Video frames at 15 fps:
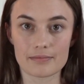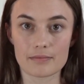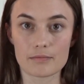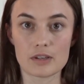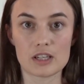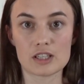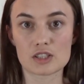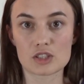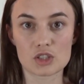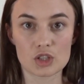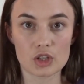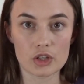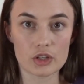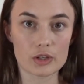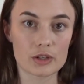
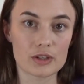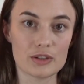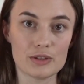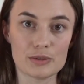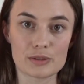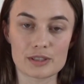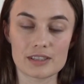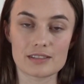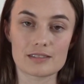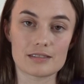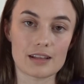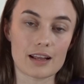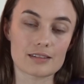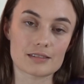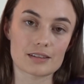medicinal uses,
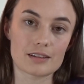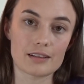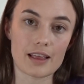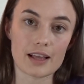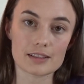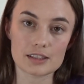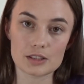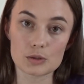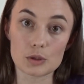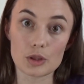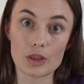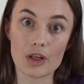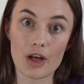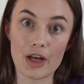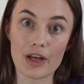and that's gonna last you a
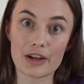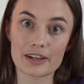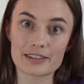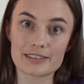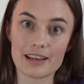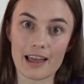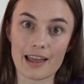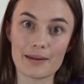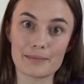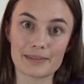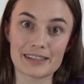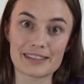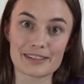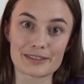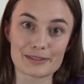long time
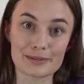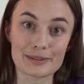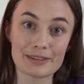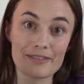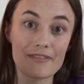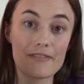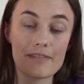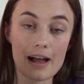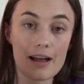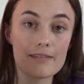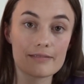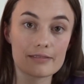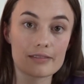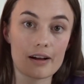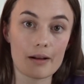because there's only
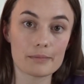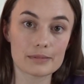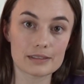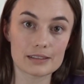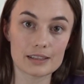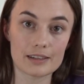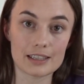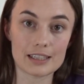5 drops